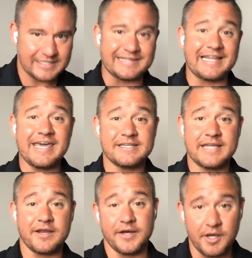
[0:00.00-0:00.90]
laying
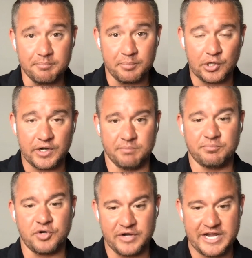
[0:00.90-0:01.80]
down a number in
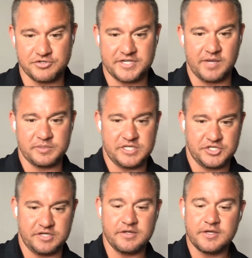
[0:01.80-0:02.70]
Pro Nitrous
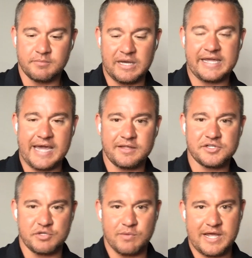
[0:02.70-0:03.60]
competition. Mike,
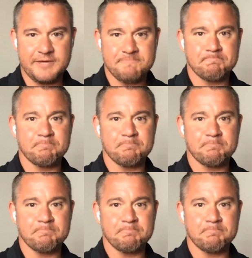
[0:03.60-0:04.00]
Alex, you ready?